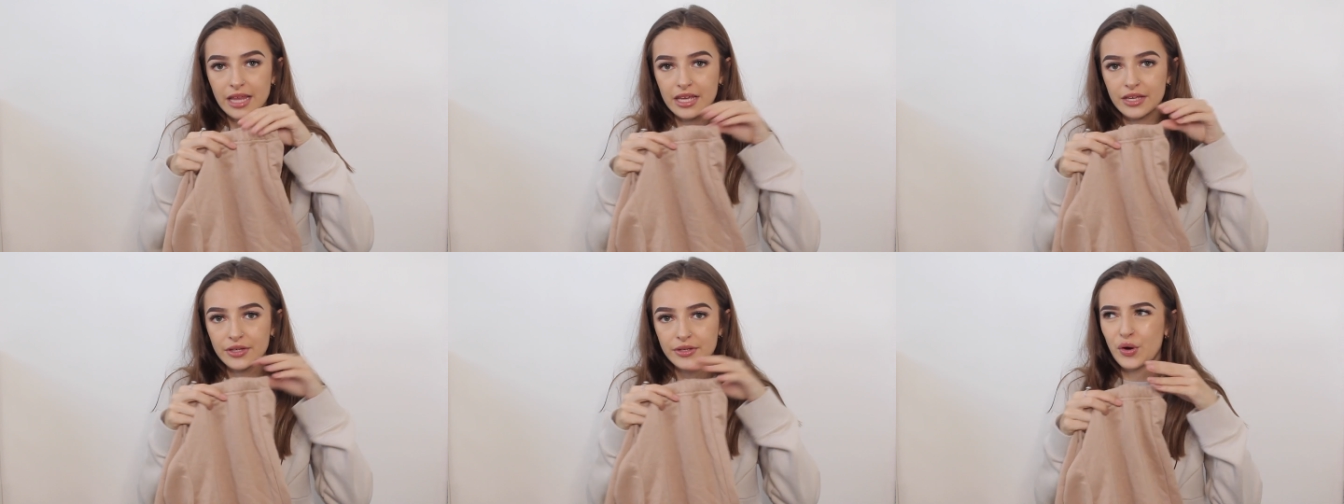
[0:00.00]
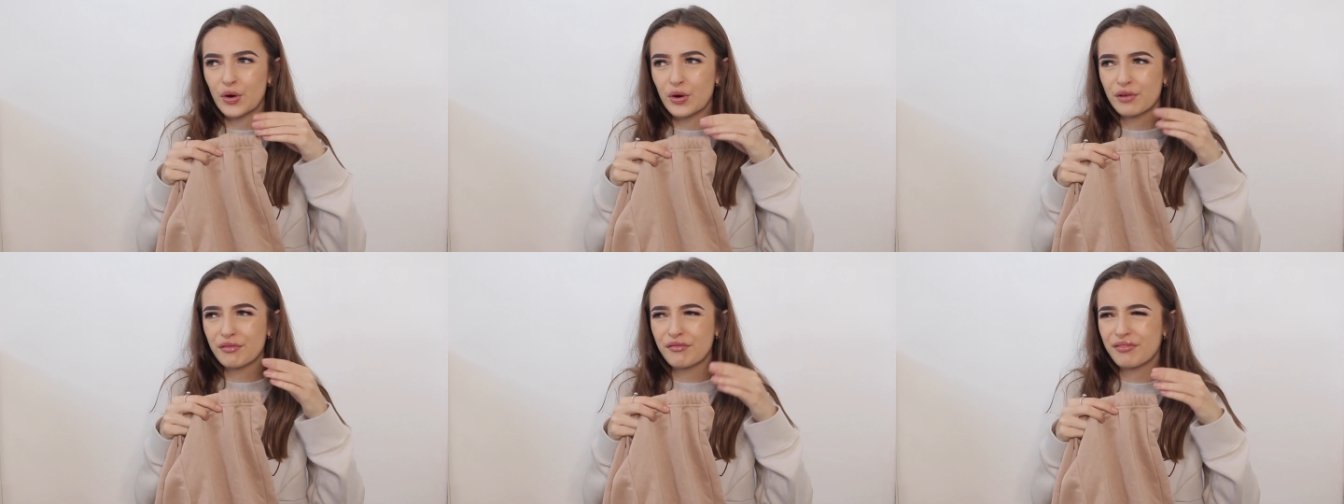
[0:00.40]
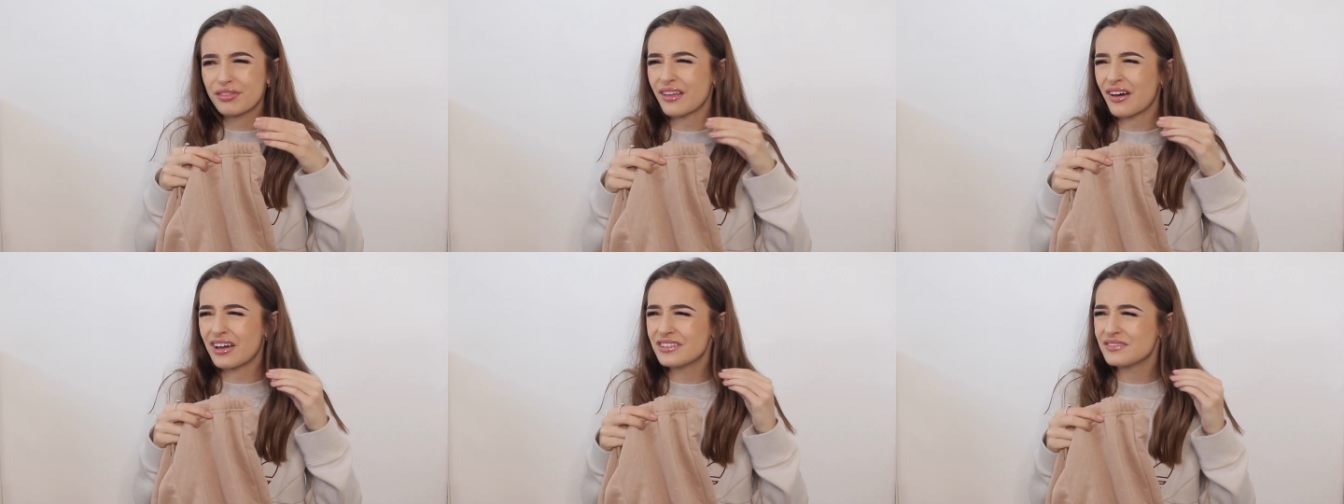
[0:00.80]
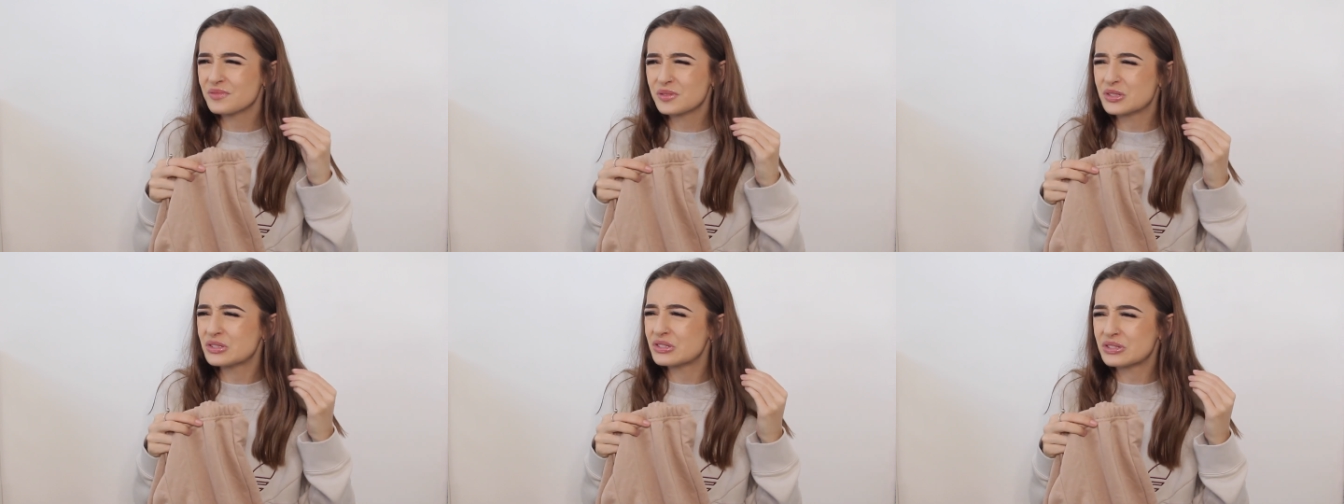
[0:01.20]
like, cuff.
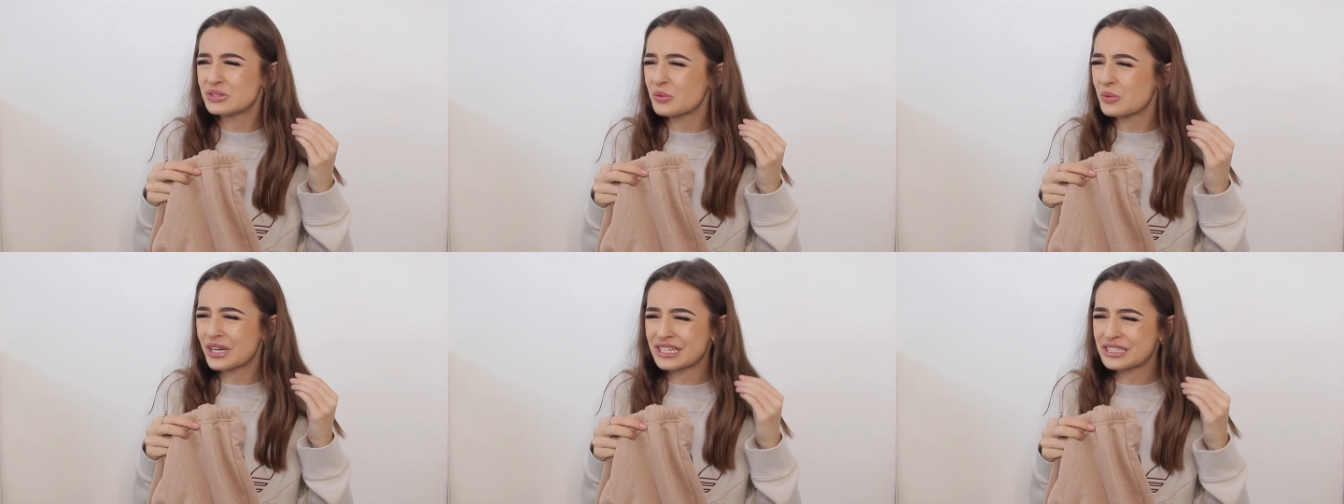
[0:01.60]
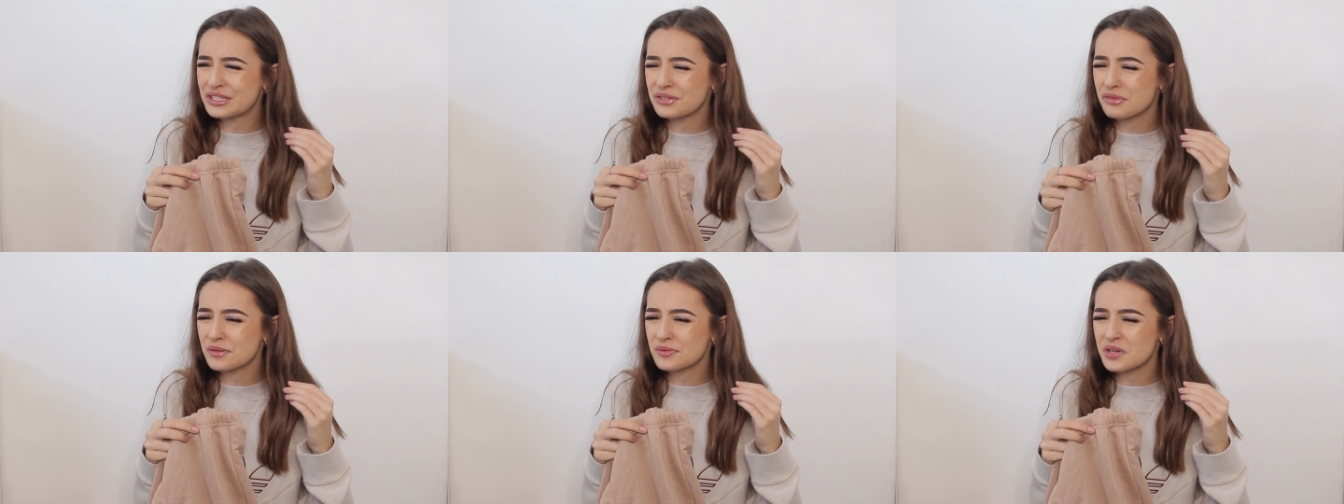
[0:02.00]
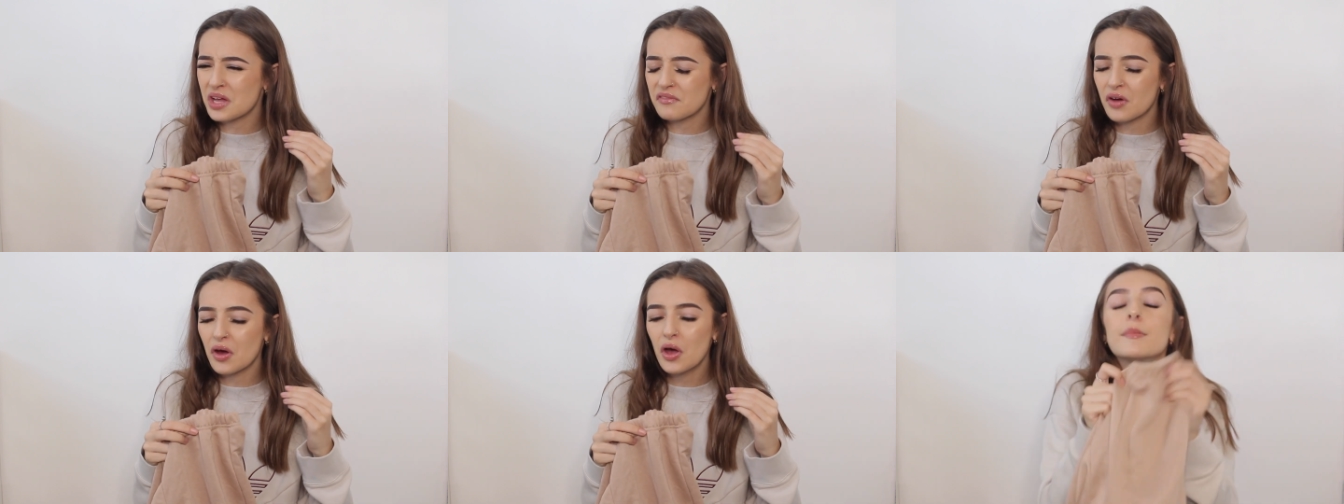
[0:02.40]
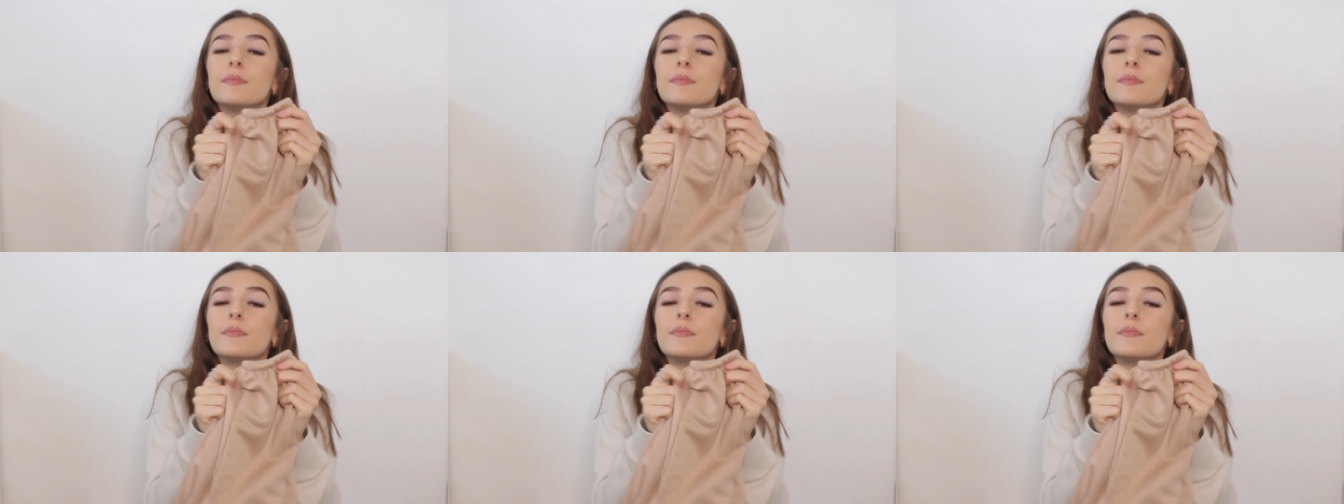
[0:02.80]
It was just the weirdest description ever.